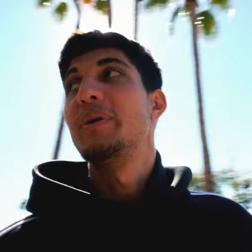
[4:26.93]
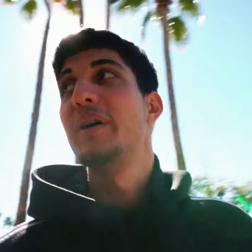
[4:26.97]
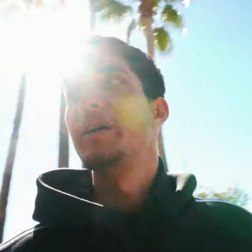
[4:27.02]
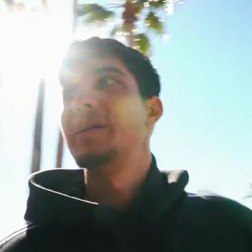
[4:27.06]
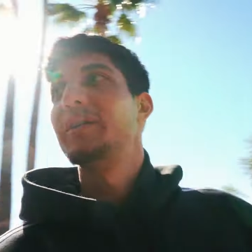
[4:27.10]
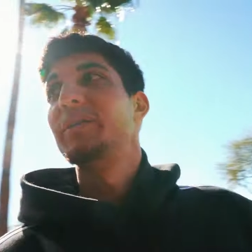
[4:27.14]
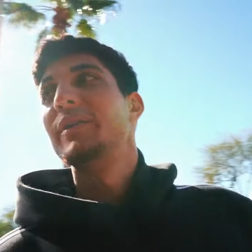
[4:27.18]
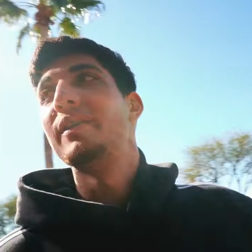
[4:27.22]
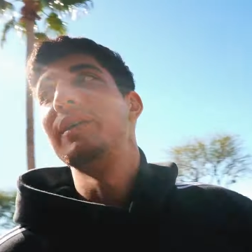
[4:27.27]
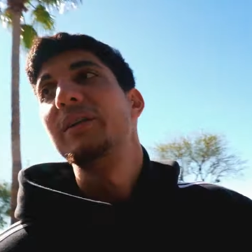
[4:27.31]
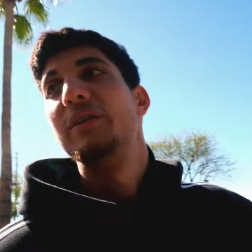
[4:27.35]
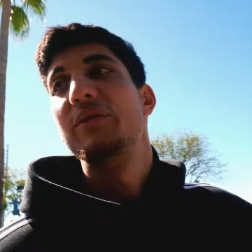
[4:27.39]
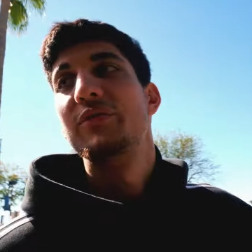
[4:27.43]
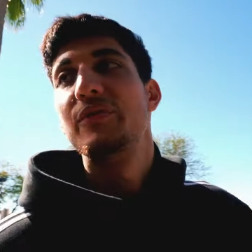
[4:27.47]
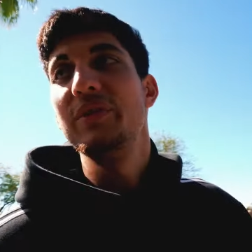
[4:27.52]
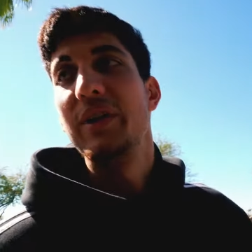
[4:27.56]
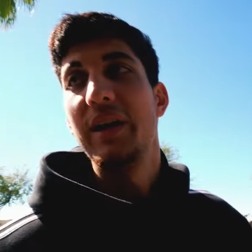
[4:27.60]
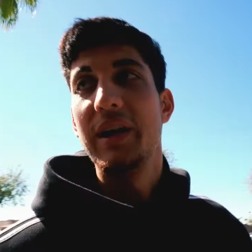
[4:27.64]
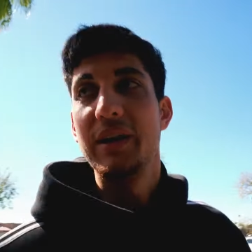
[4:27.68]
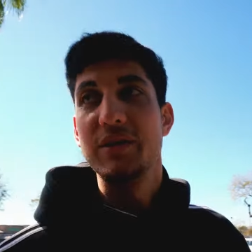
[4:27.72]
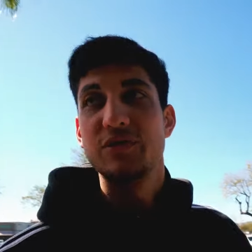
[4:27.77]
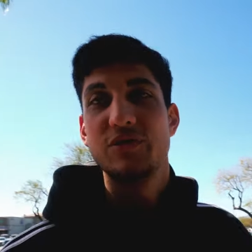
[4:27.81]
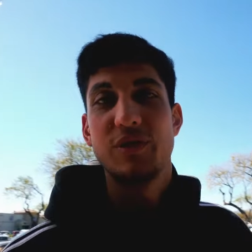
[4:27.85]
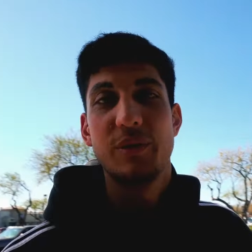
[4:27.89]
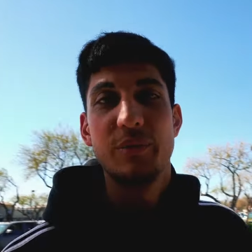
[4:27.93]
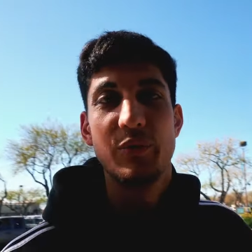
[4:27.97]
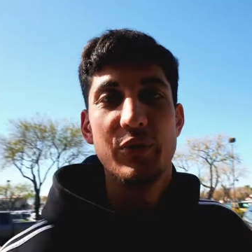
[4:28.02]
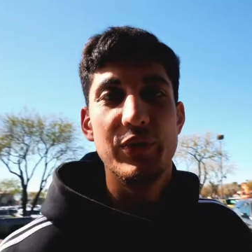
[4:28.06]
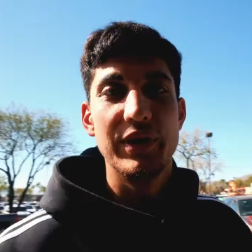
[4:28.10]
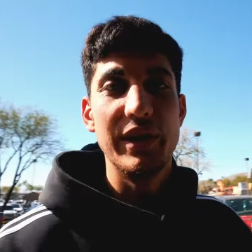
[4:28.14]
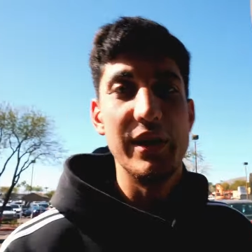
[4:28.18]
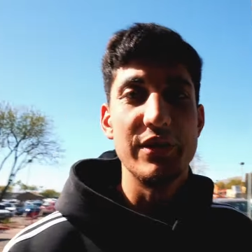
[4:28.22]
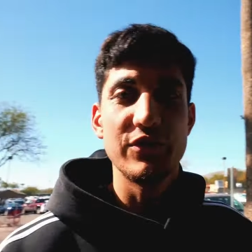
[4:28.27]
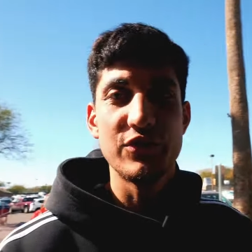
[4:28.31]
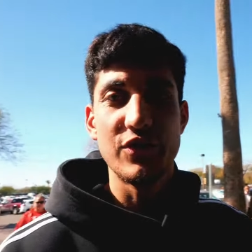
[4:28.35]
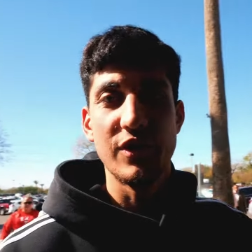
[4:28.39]
but if we get in trouble,
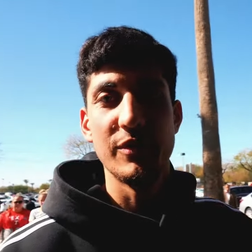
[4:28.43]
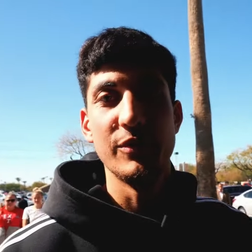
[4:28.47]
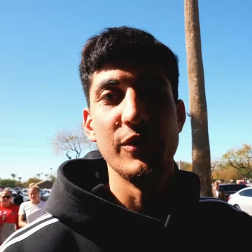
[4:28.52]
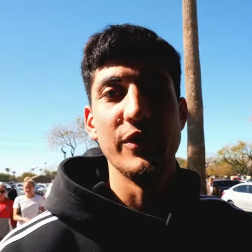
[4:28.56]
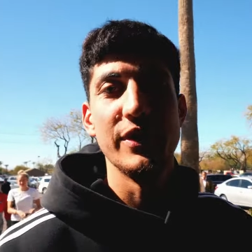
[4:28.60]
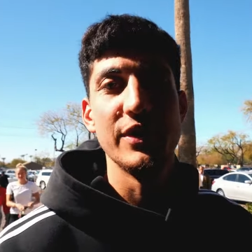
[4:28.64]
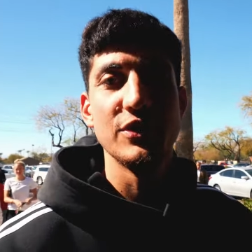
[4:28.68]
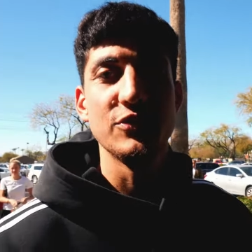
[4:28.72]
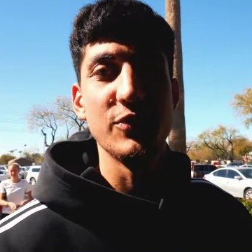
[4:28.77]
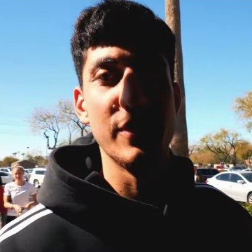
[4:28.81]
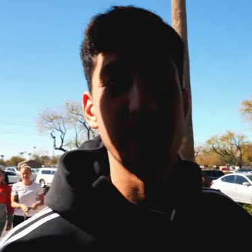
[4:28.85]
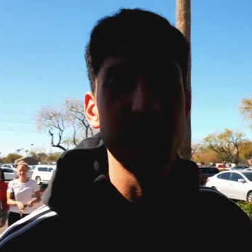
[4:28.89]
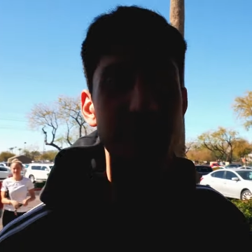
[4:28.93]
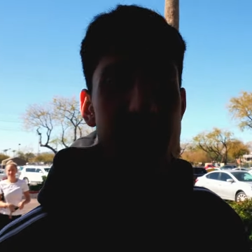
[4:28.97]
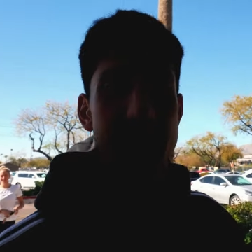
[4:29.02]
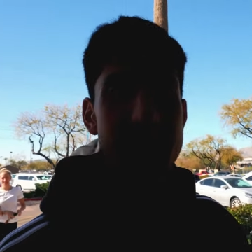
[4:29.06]
we get in trouble. It is what it